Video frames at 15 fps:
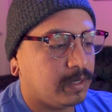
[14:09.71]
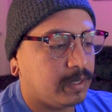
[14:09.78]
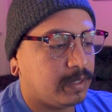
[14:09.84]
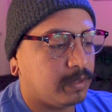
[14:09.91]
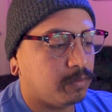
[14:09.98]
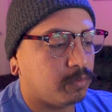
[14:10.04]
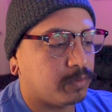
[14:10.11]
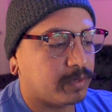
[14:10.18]
and
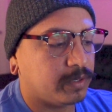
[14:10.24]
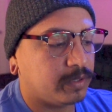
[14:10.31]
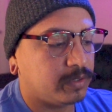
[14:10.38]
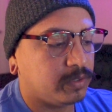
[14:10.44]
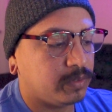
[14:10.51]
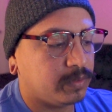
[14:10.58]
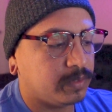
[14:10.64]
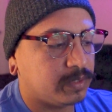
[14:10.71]
then what we're going
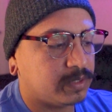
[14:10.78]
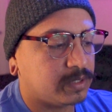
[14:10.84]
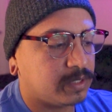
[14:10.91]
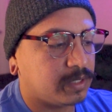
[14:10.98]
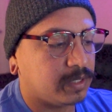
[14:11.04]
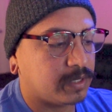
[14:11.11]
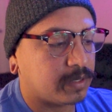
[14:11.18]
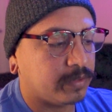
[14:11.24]
to do is
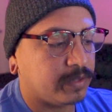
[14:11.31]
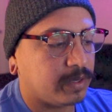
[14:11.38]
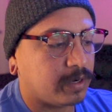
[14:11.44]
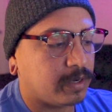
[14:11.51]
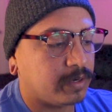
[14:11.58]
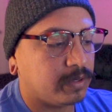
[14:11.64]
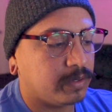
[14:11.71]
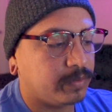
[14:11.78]
click on the
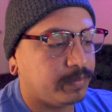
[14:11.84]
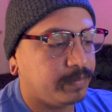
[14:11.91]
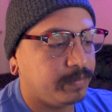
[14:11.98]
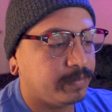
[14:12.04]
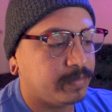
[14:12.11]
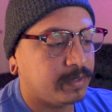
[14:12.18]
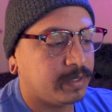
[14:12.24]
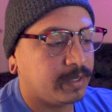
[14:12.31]
audio,
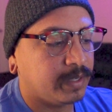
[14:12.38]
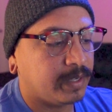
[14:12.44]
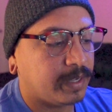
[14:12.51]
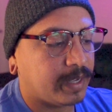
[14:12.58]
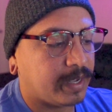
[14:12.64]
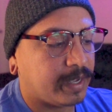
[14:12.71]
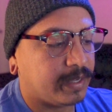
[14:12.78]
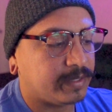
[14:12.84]

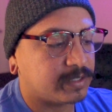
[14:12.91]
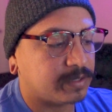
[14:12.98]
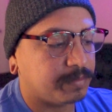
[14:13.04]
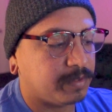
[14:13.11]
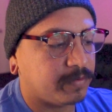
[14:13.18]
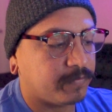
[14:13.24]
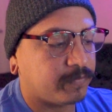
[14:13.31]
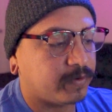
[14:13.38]
and it's going
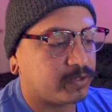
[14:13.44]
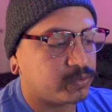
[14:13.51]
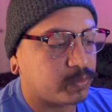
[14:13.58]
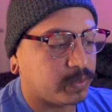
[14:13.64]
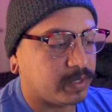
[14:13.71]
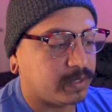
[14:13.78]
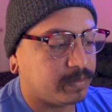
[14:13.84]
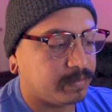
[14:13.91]
to be the first
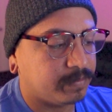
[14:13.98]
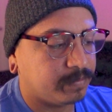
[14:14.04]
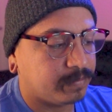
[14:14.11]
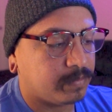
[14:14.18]
one.